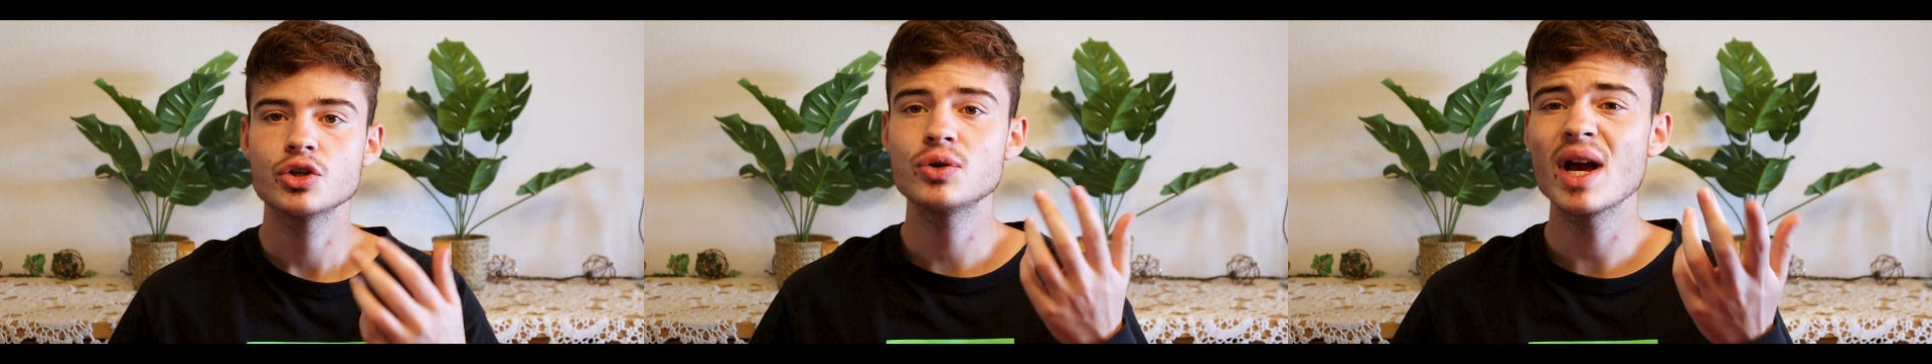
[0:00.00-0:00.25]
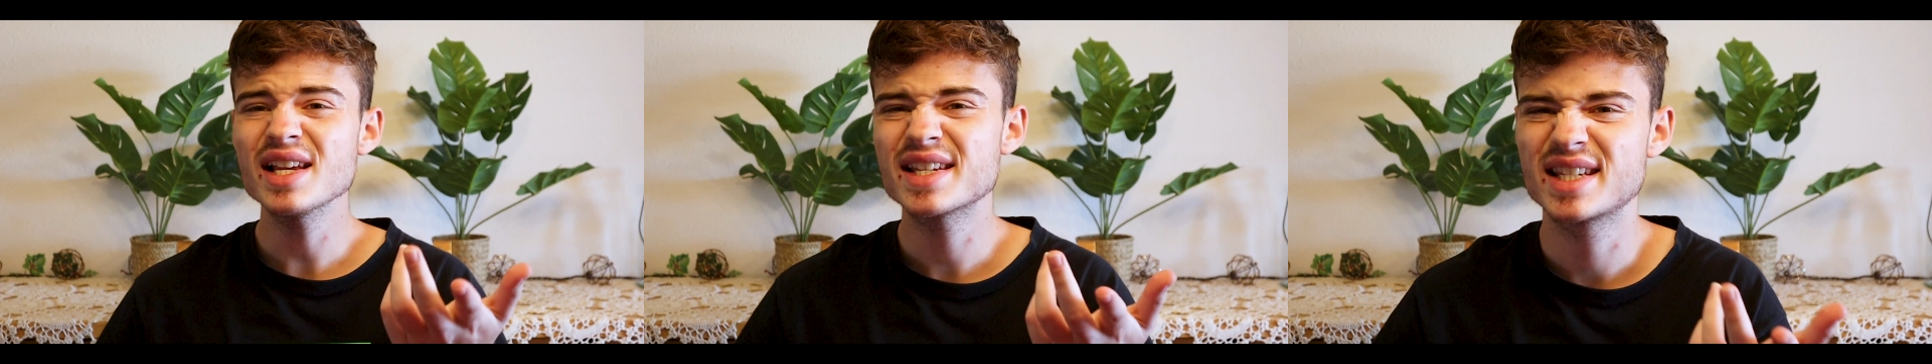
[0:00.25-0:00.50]
So
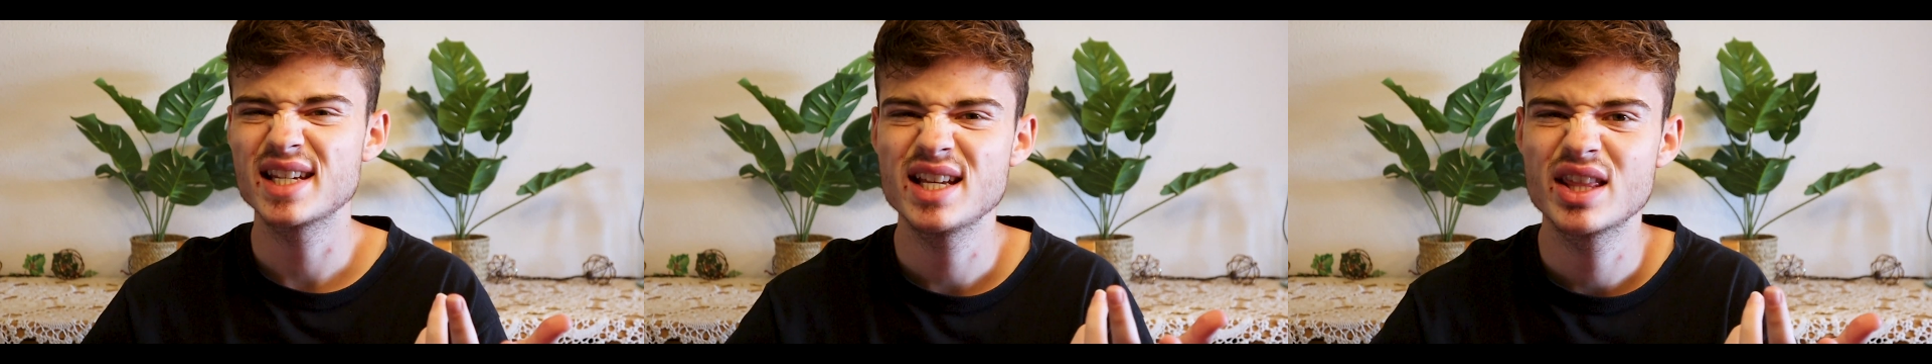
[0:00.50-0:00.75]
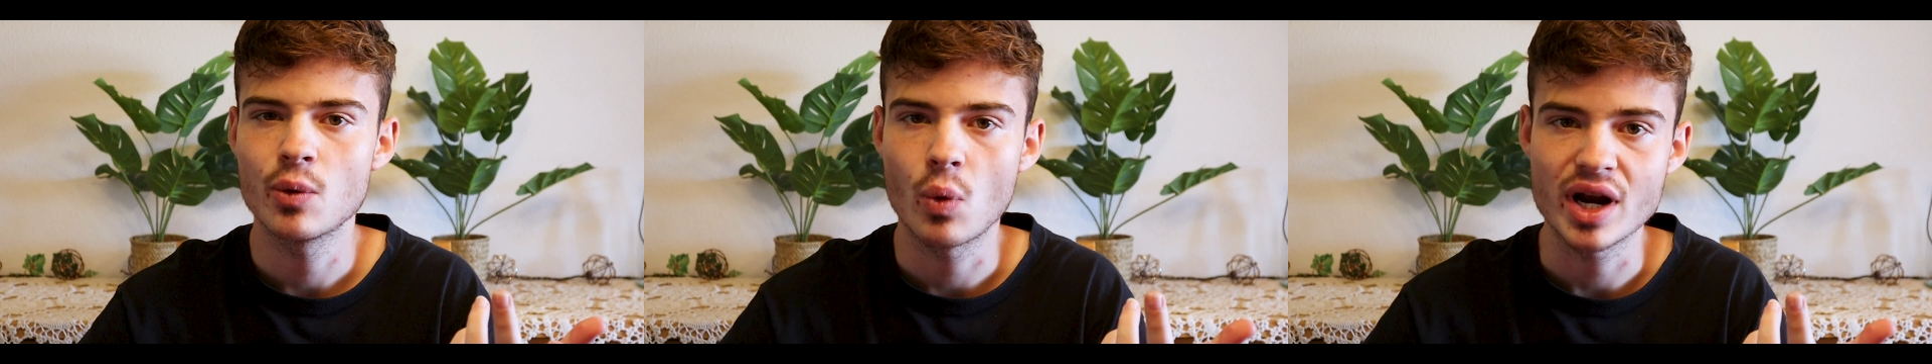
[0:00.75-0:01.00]
you guys see
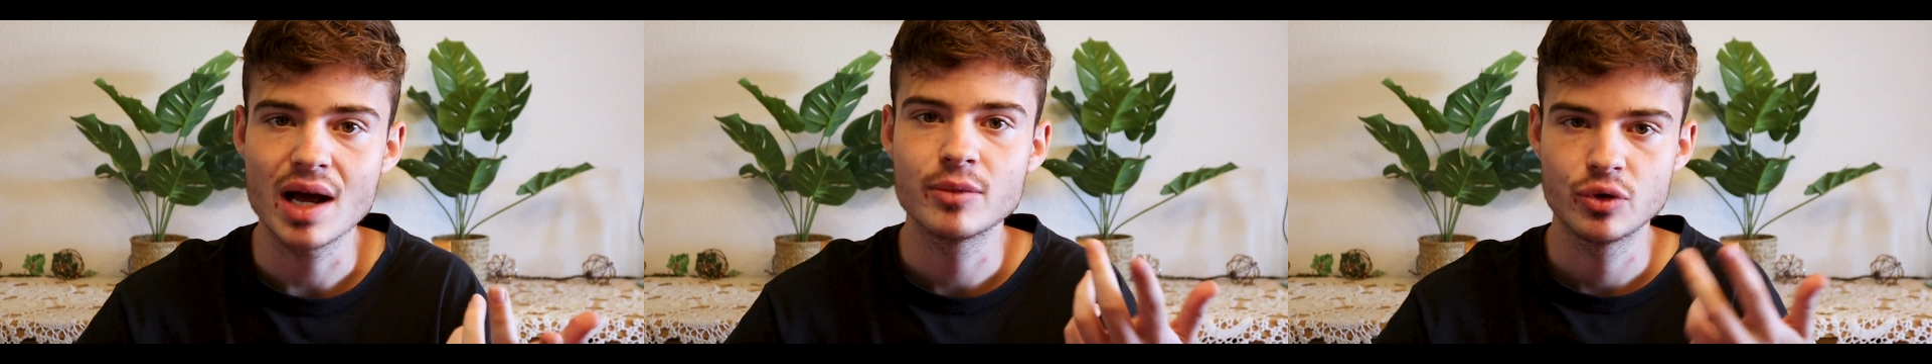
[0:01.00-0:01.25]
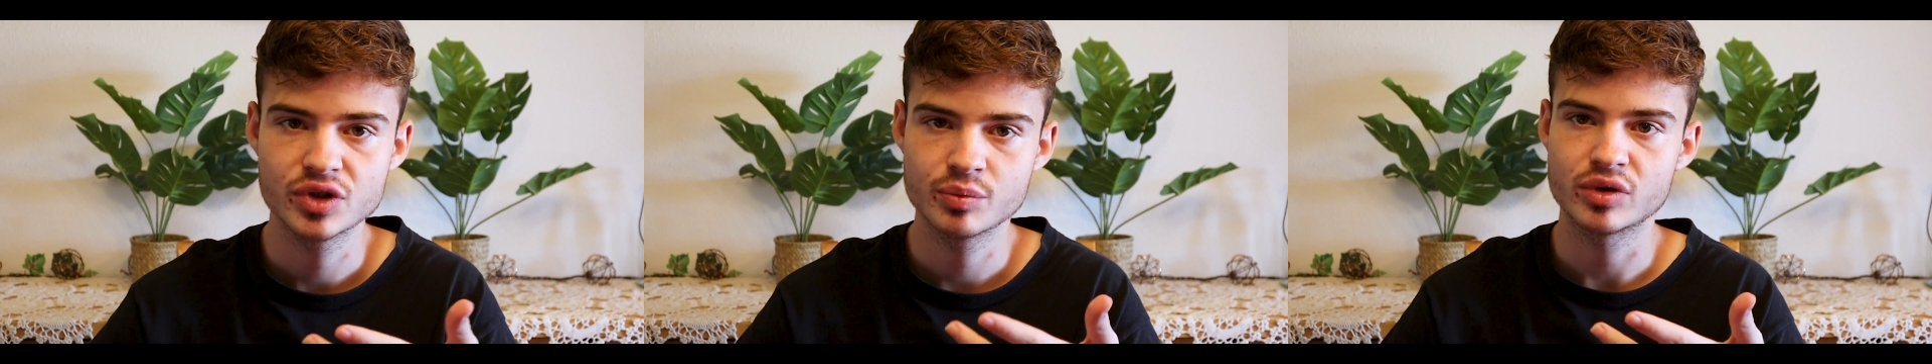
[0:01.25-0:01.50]
that when I'm
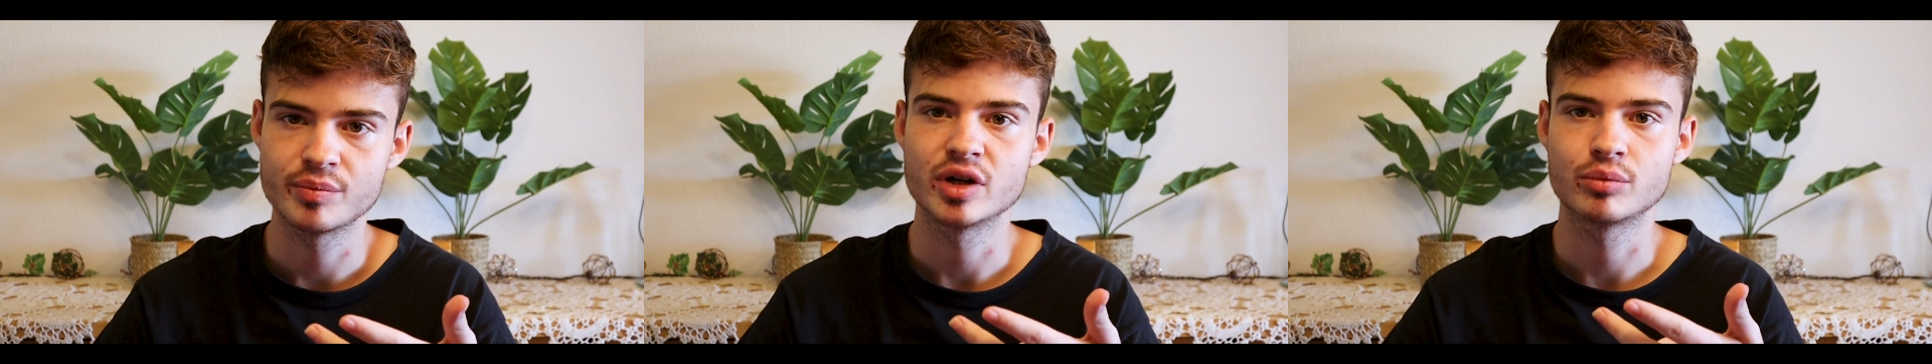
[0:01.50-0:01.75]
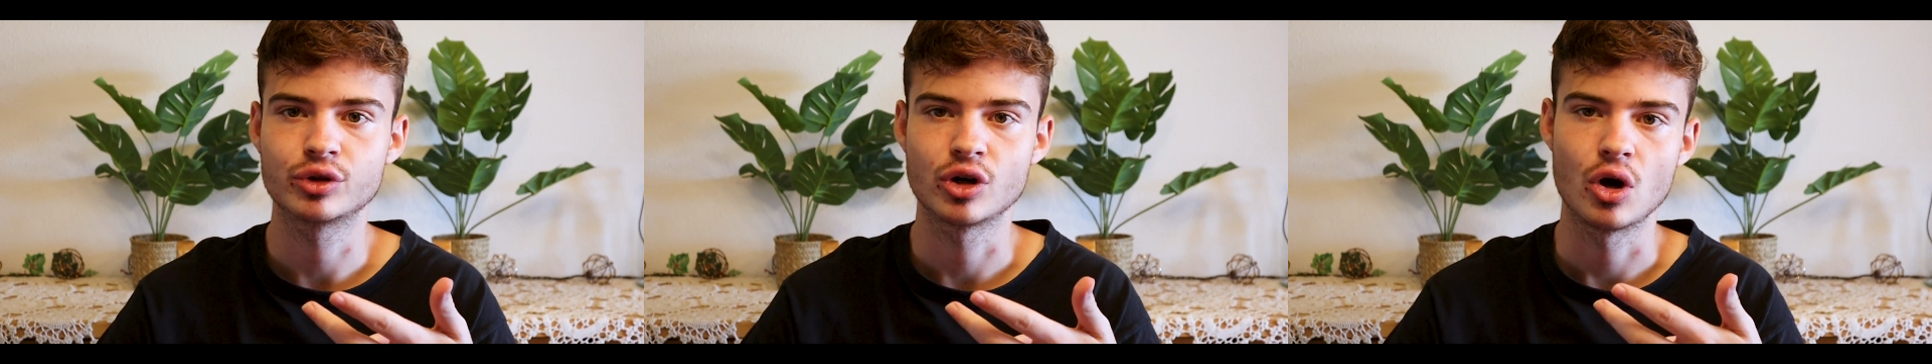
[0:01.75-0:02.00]
using
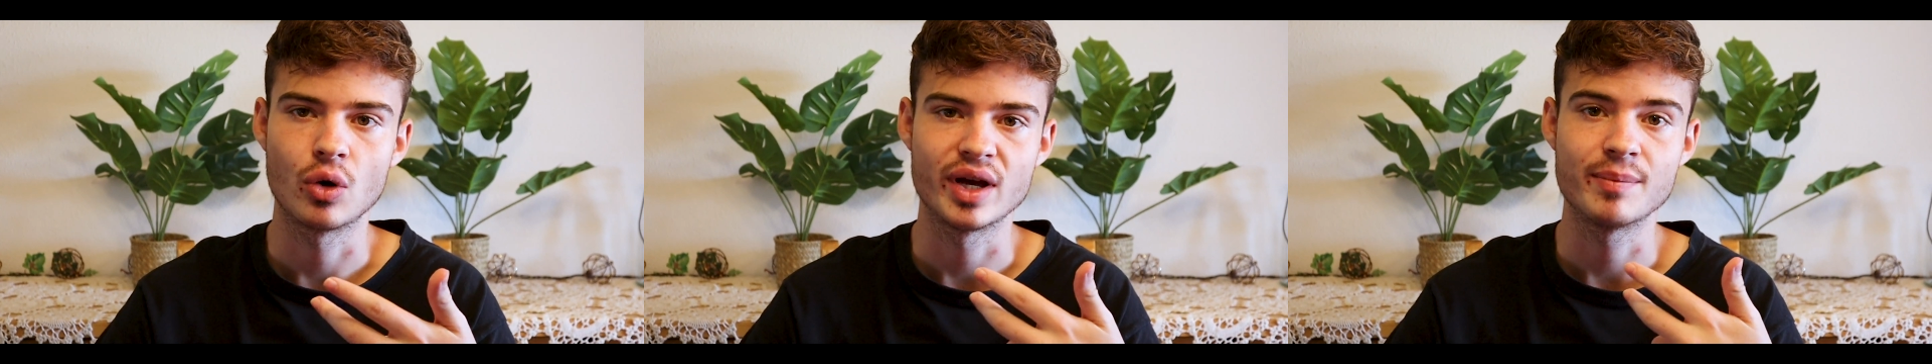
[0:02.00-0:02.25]
Premiere Pro,